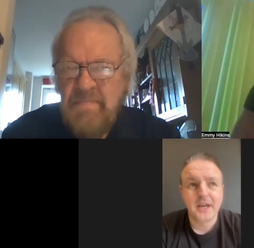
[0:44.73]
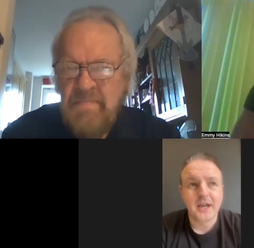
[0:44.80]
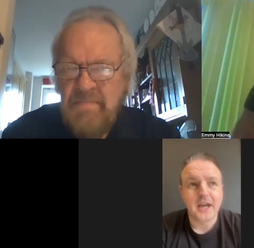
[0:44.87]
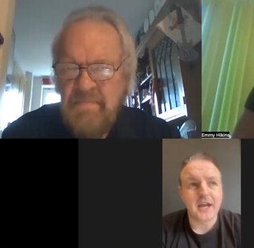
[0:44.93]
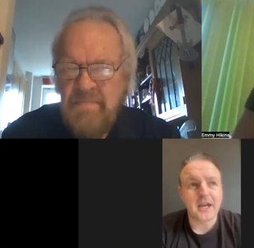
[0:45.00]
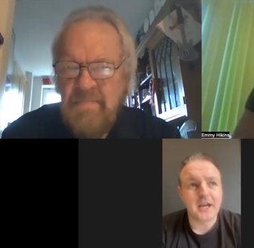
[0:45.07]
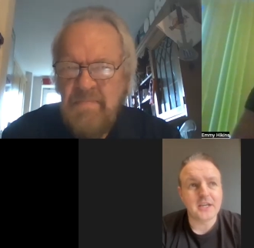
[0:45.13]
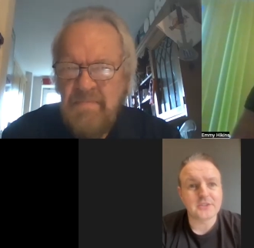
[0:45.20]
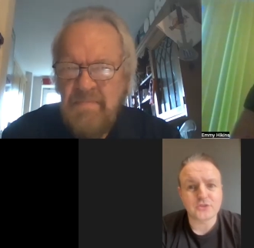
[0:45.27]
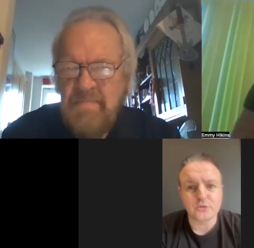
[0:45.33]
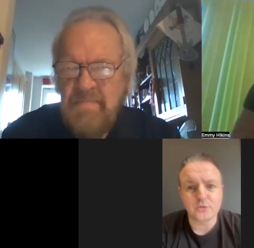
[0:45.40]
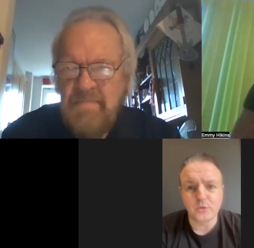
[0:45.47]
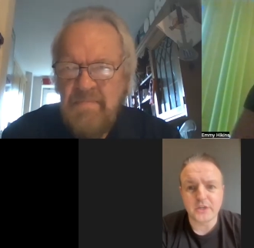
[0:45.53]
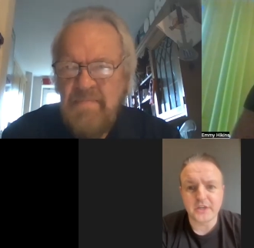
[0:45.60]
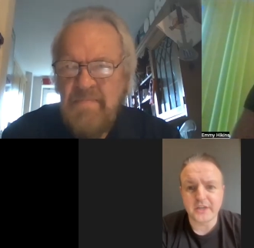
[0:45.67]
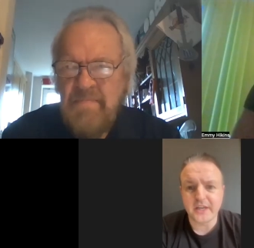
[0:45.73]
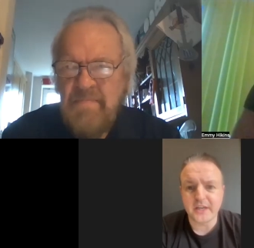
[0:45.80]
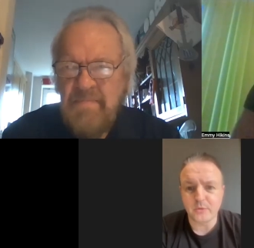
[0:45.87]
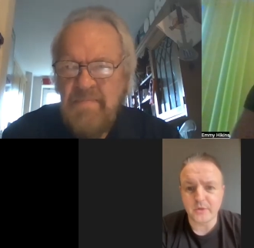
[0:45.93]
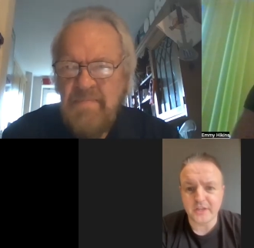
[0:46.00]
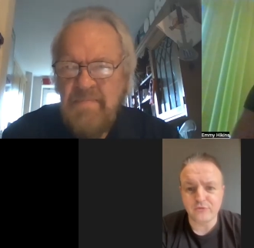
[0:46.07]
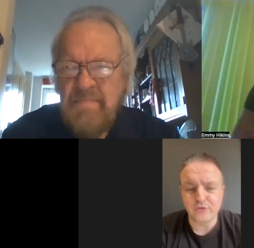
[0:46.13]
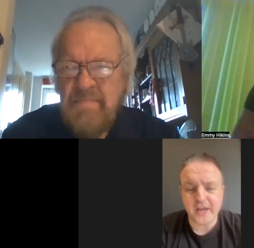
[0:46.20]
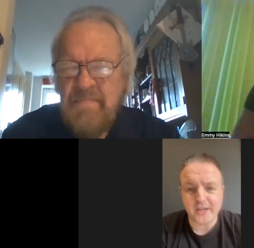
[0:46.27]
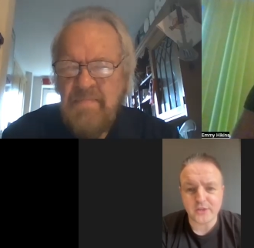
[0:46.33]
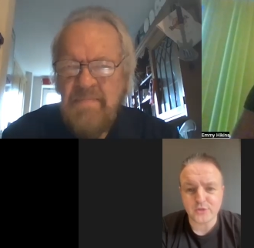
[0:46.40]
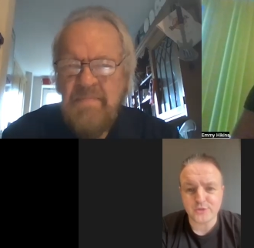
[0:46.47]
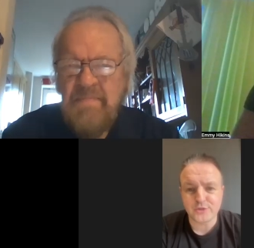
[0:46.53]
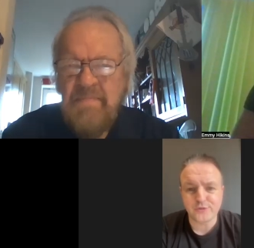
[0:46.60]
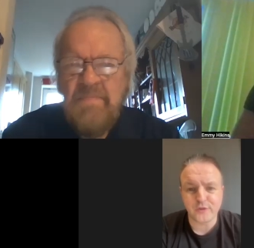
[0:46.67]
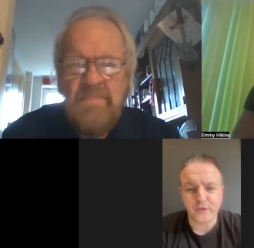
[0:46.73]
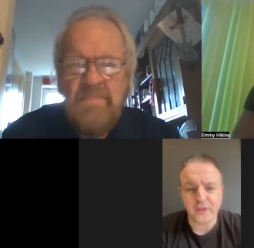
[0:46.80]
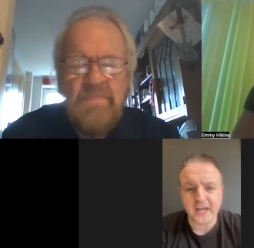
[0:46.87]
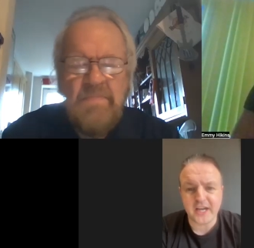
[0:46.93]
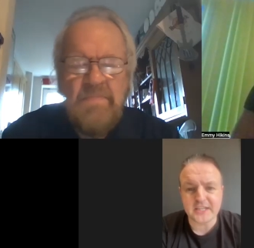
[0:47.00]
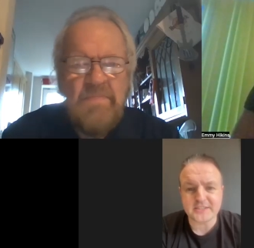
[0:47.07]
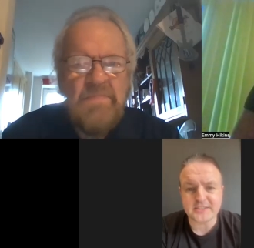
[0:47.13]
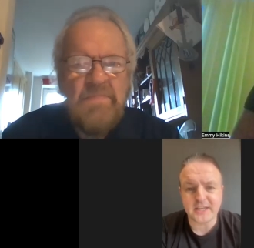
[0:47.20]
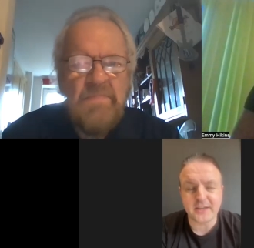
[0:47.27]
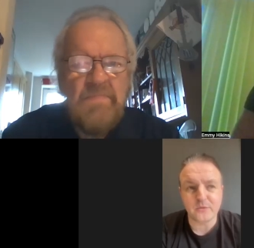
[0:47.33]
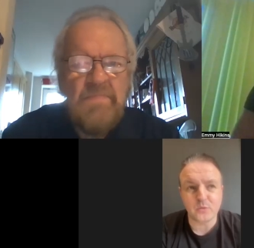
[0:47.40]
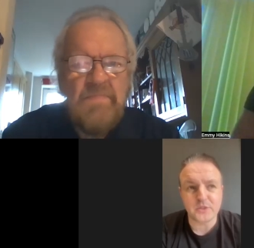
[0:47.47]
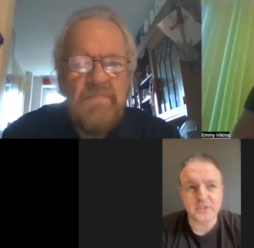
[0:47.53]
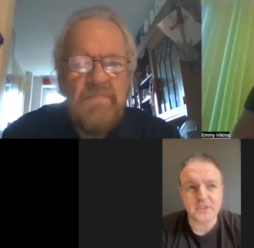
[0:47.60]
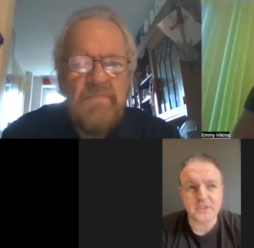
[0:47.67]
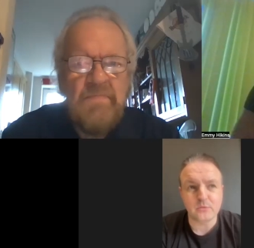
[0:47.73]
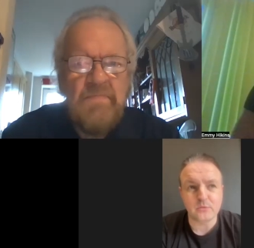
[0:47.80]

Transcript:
Speaker 1: Uh, so we're uh, we're in rehearsals for that, and we we